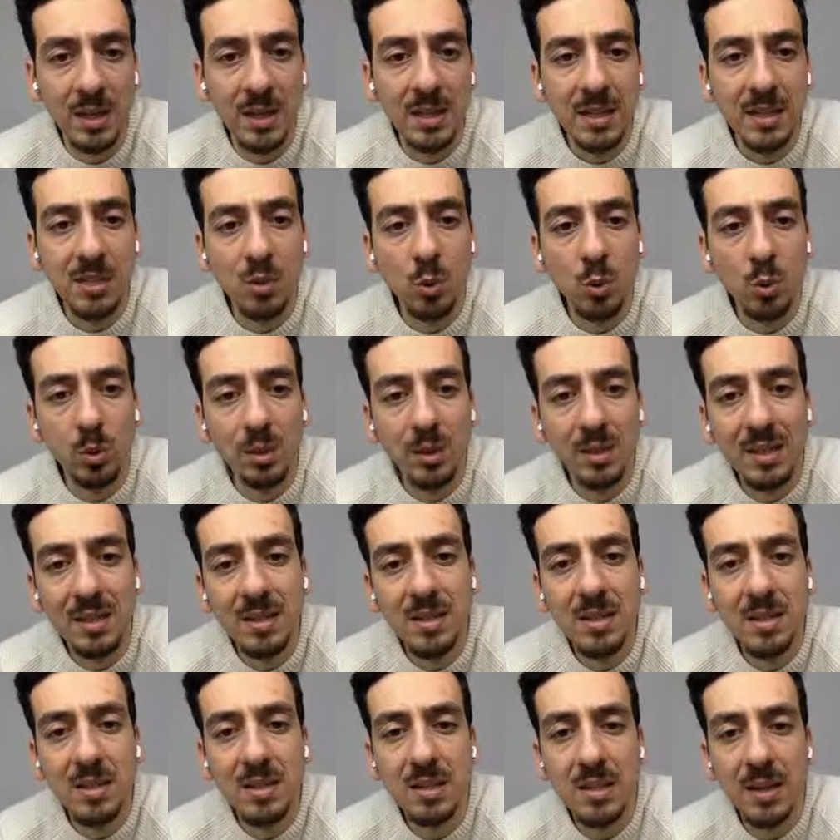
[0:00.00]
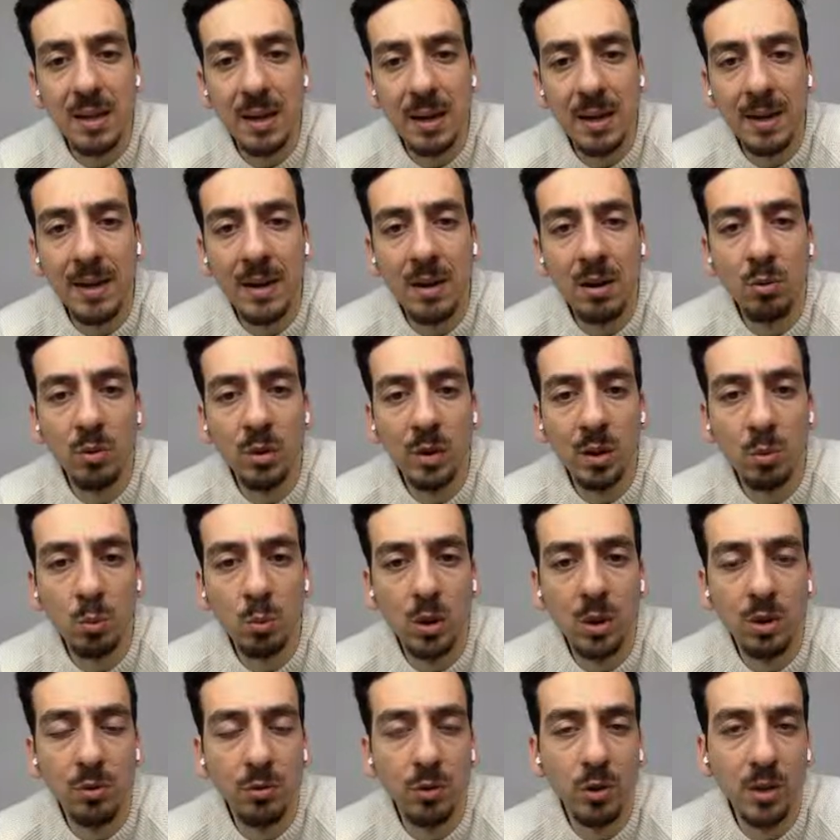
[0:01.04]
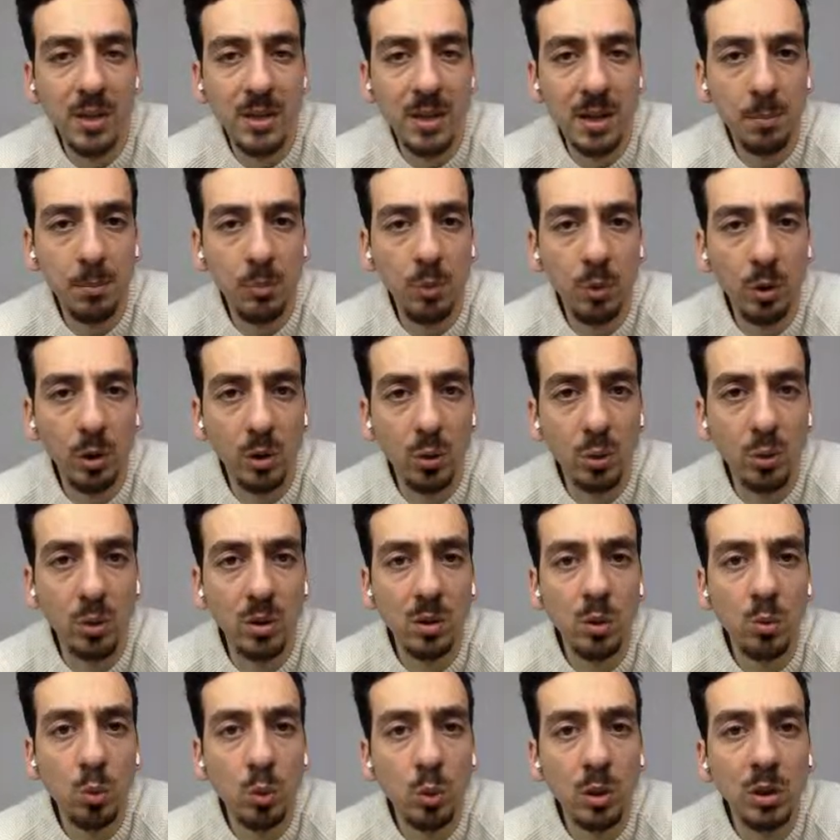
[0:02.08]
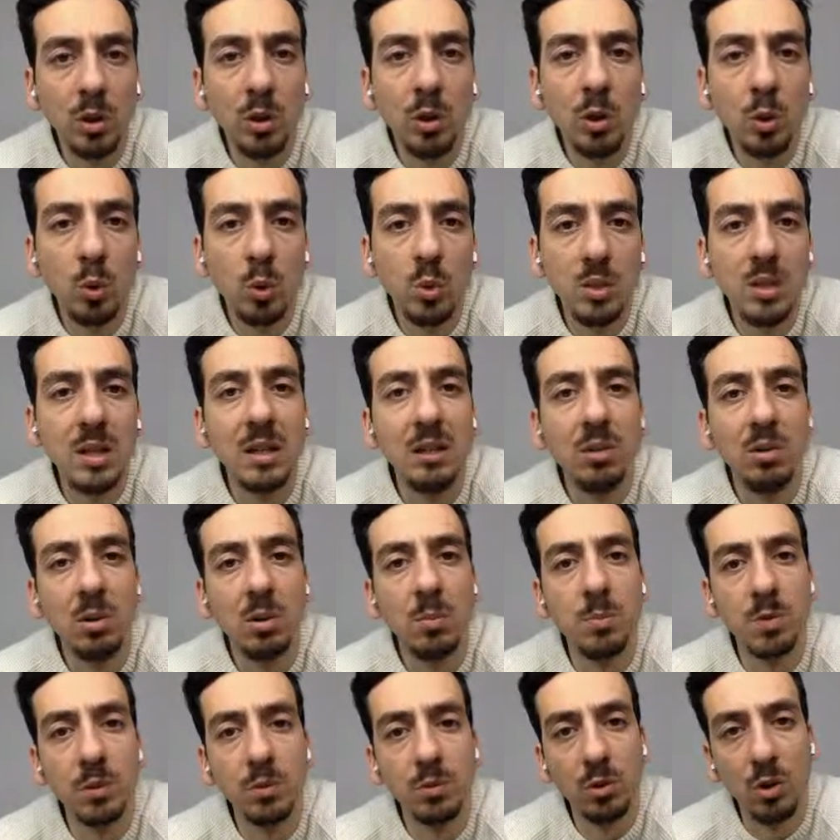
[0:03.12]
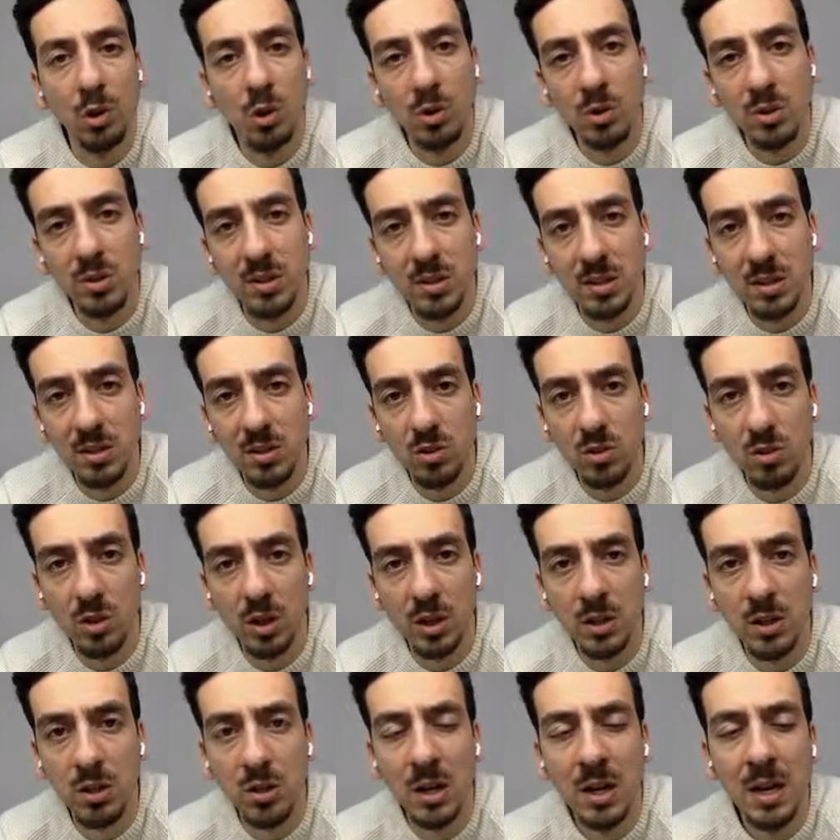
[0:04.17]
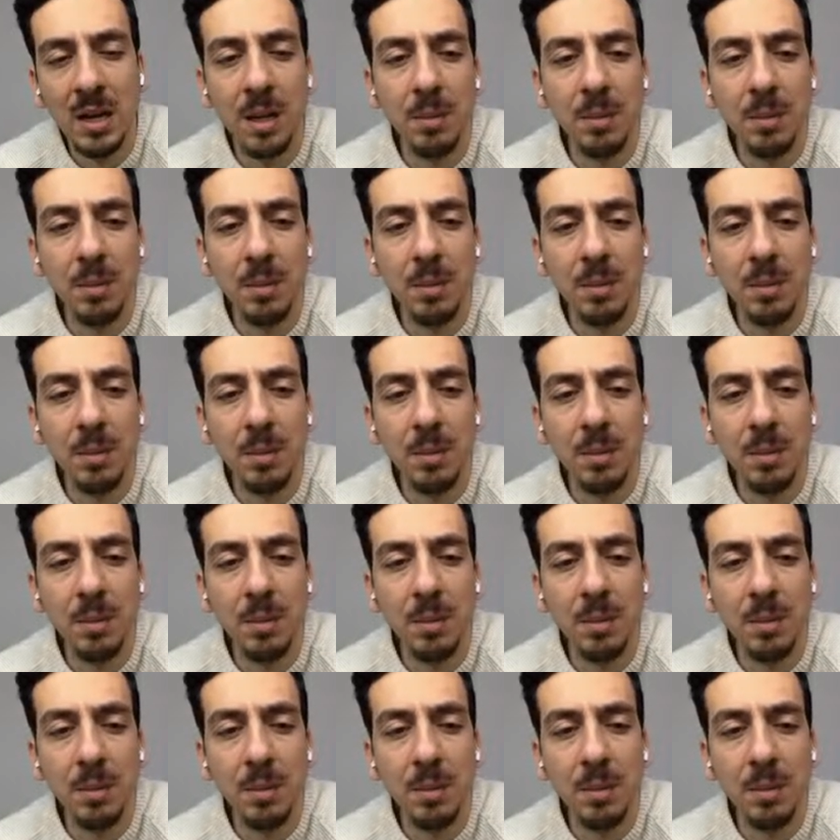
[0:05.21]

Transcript: So this is an area where, for example, Rakuten would lose in terms of currency exchange,